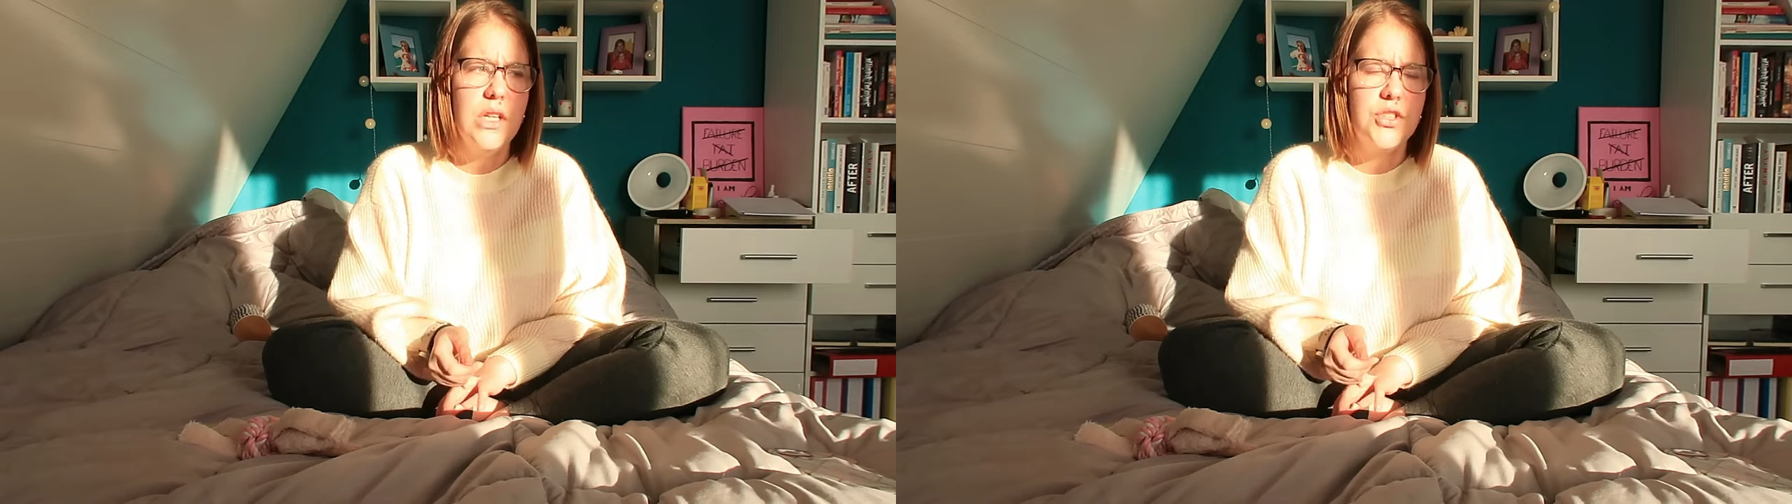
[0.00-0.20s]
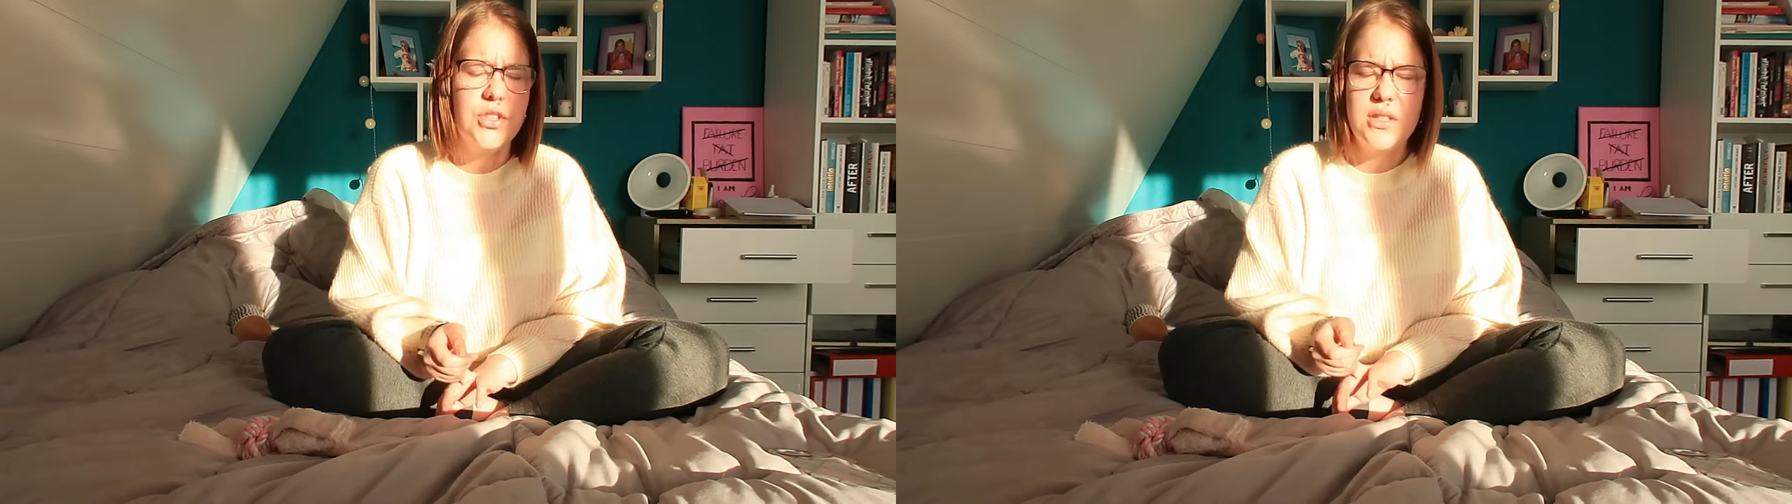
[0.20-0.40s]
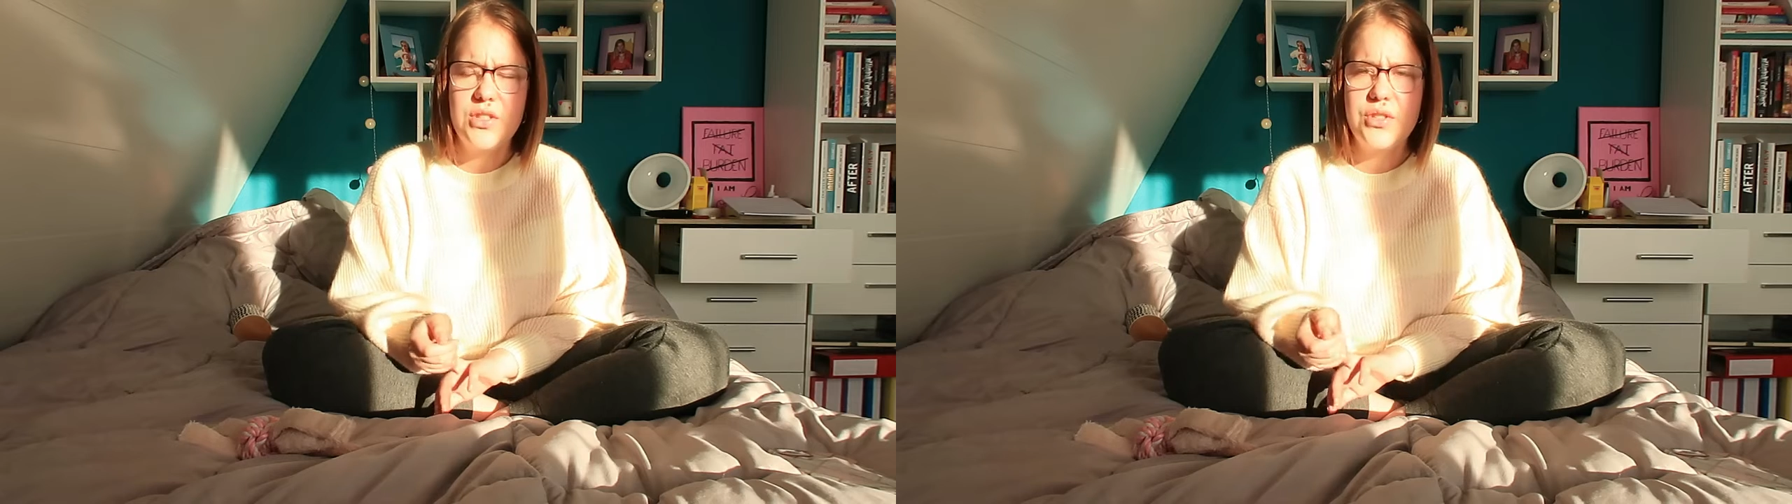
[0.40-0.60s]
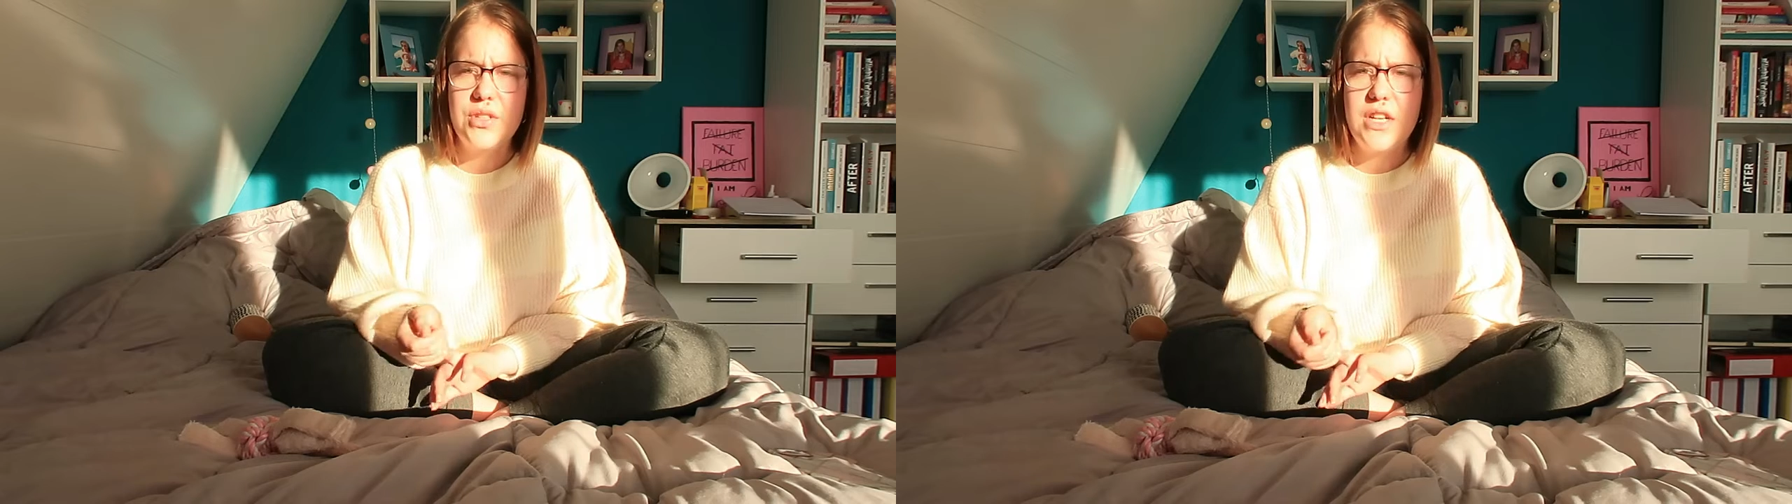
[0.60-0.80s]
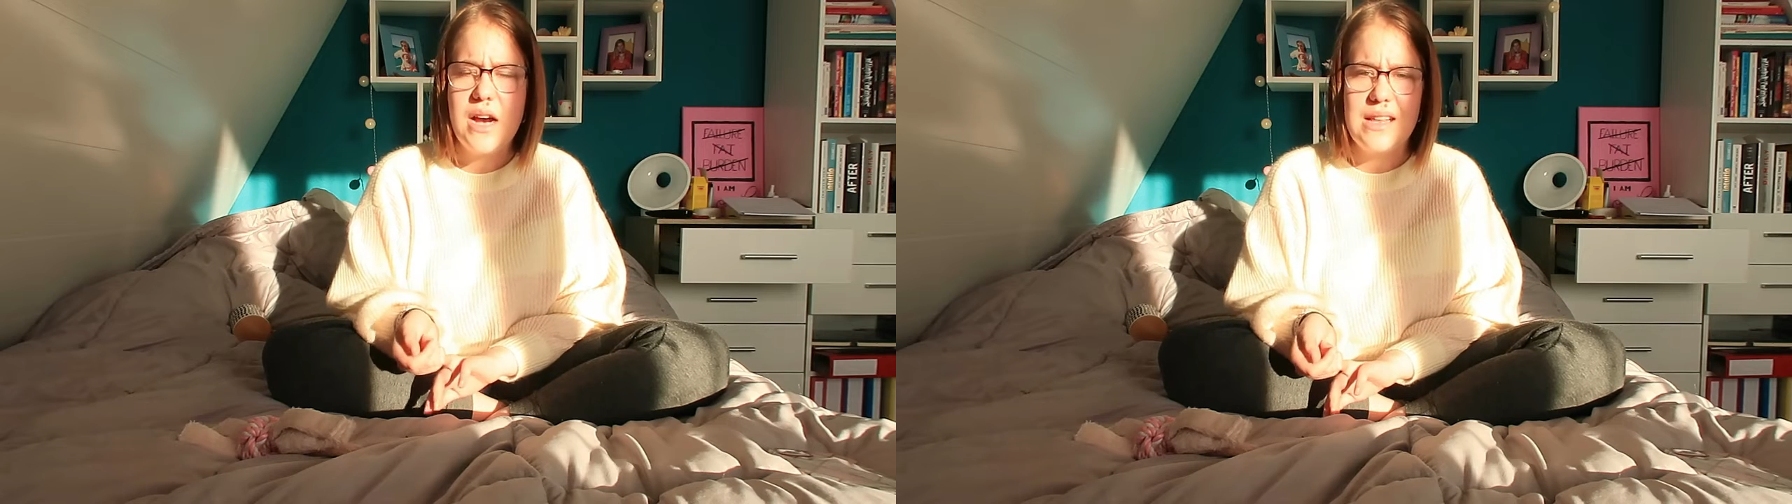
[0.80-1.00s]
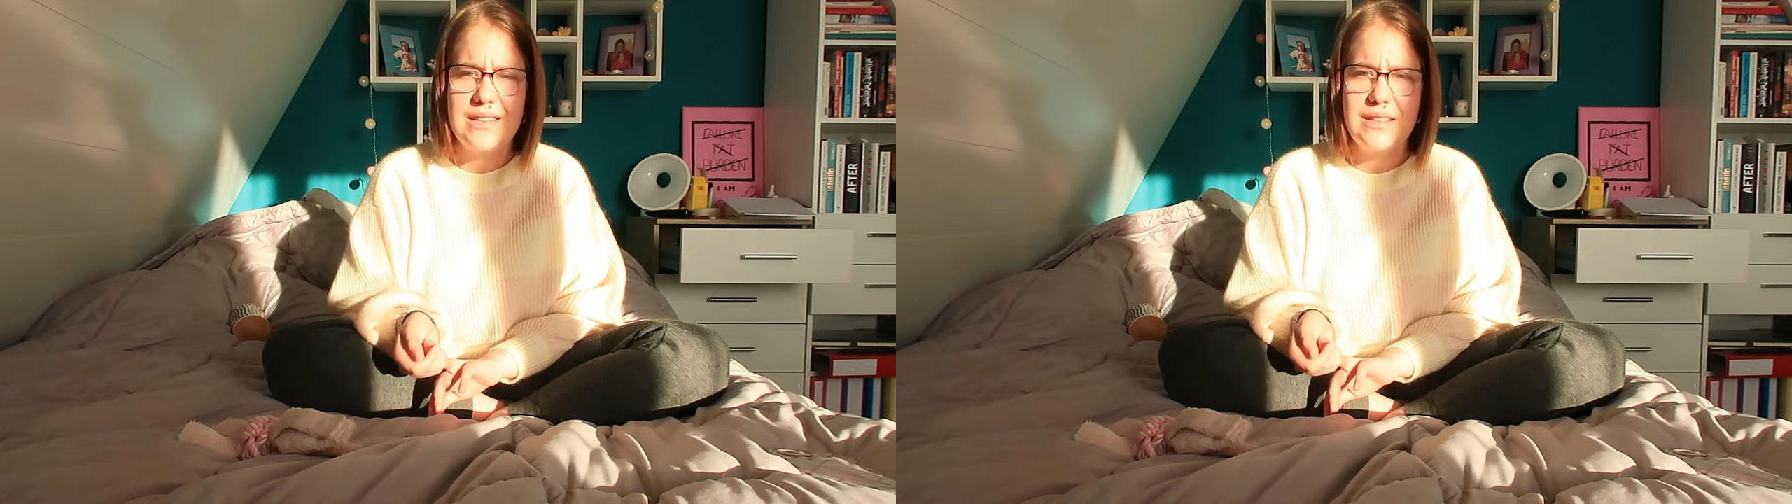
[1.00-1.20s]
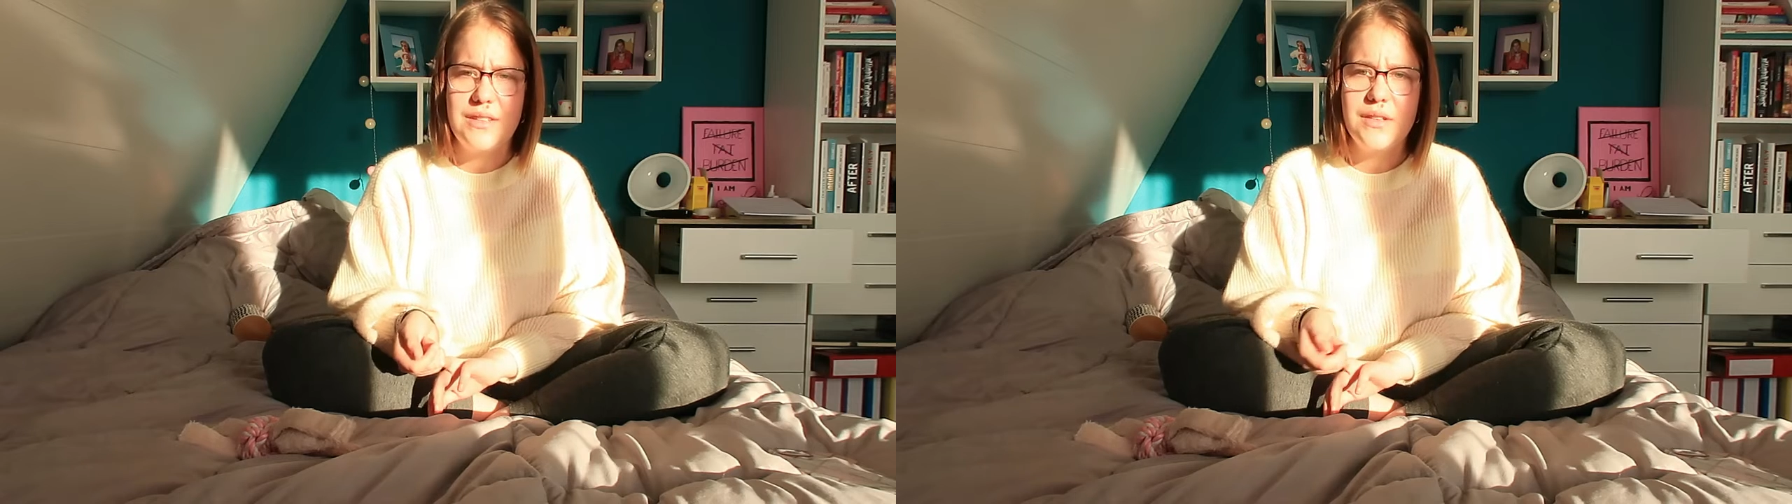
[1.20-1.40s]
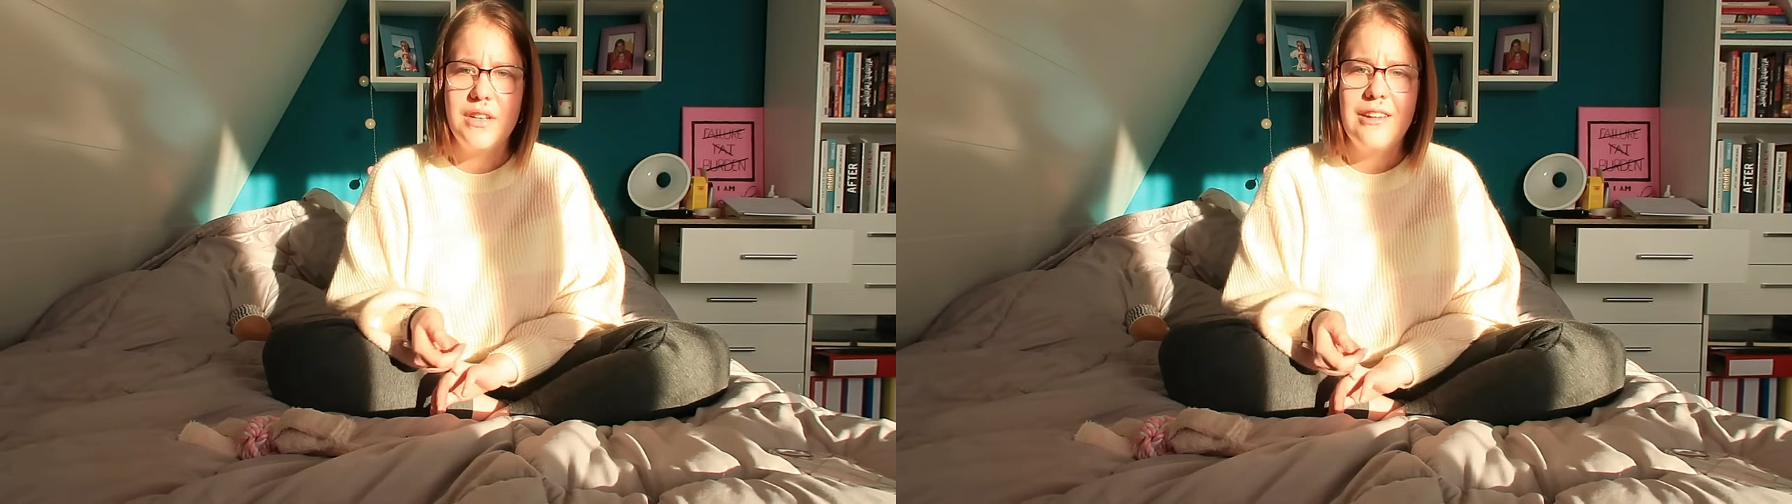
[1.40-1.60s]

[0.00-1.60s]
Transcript: She, so she has like